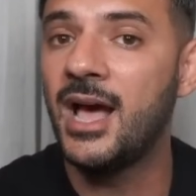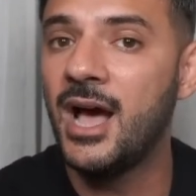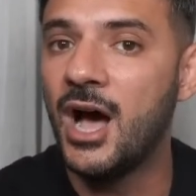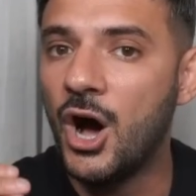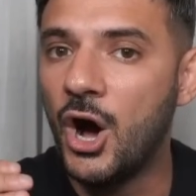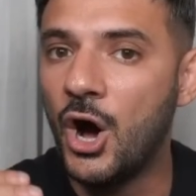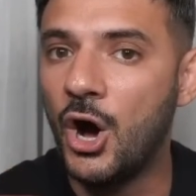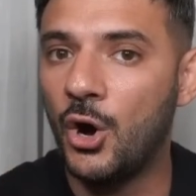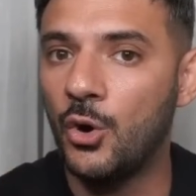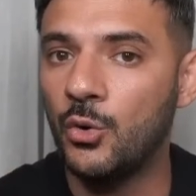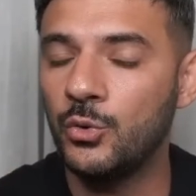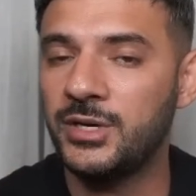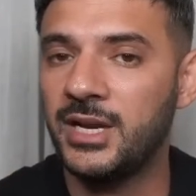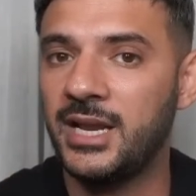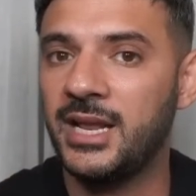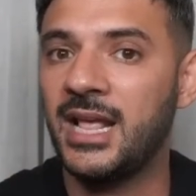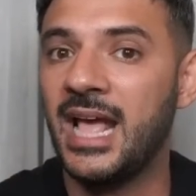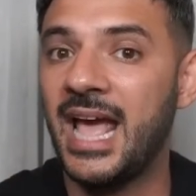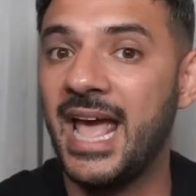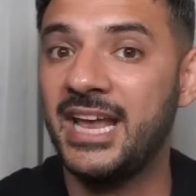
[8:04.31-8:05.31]

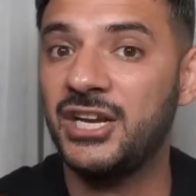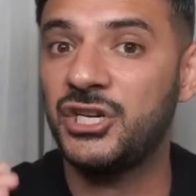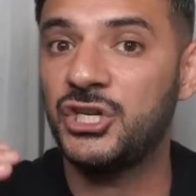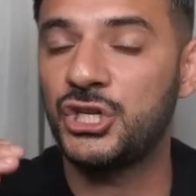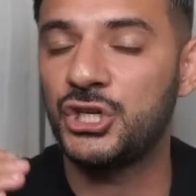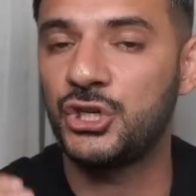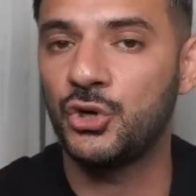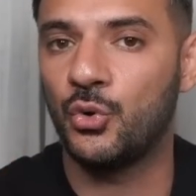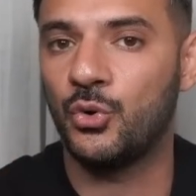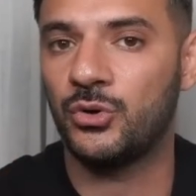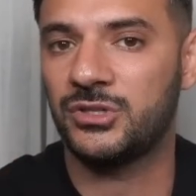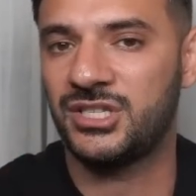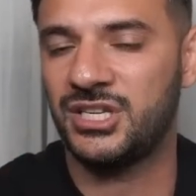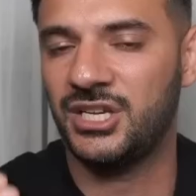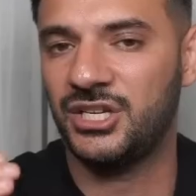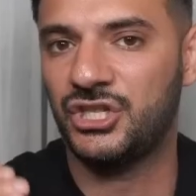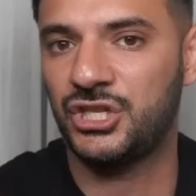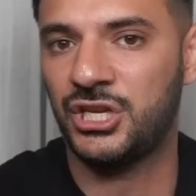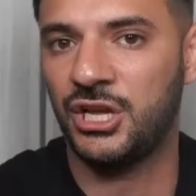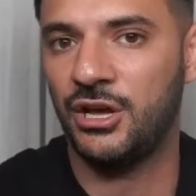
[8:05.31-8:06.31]
holding a shorter
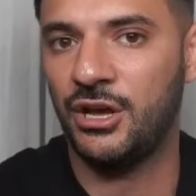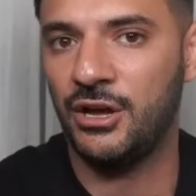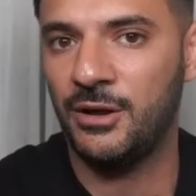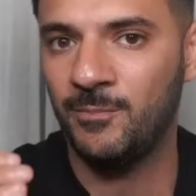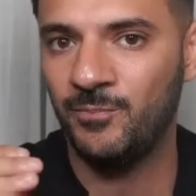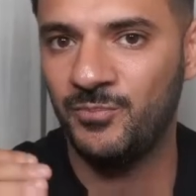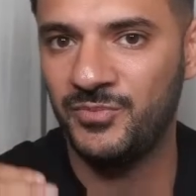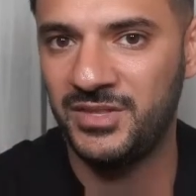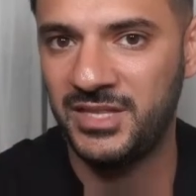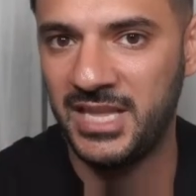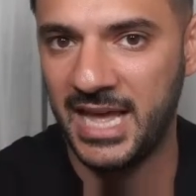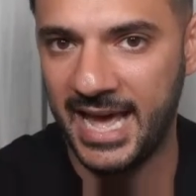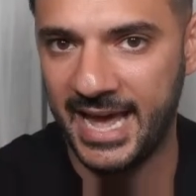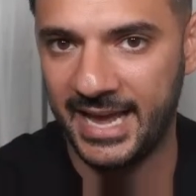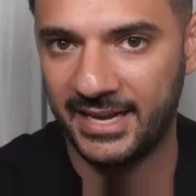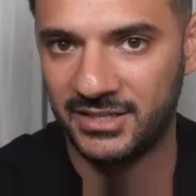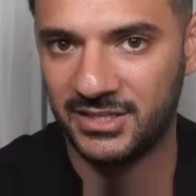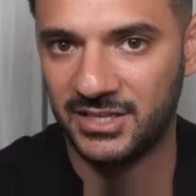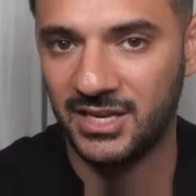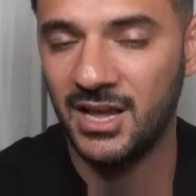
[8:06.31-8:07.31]
term
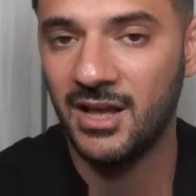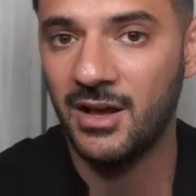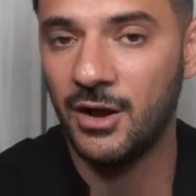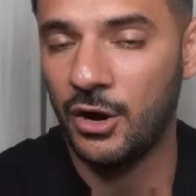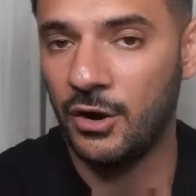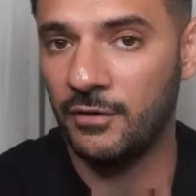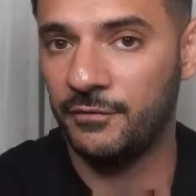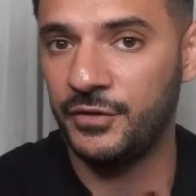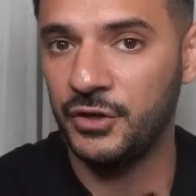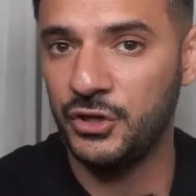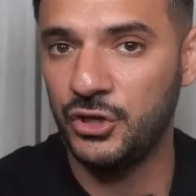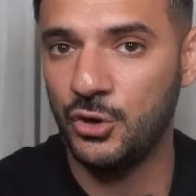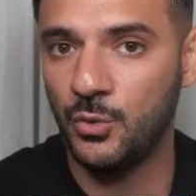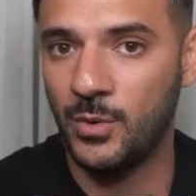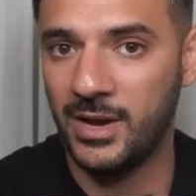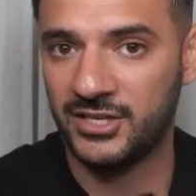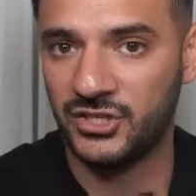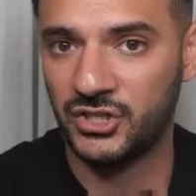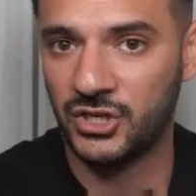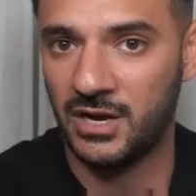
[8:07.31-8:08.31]
debt of the
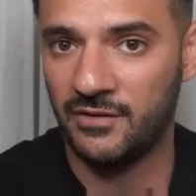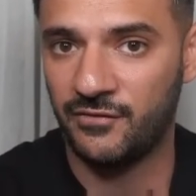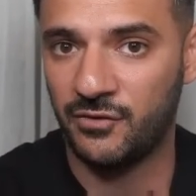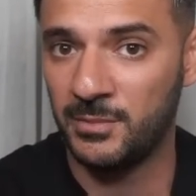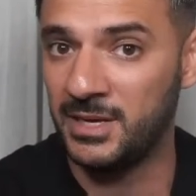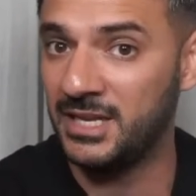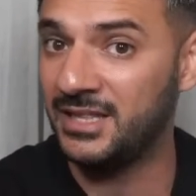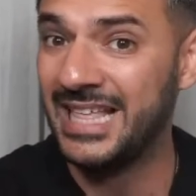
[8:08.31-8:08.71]
US government.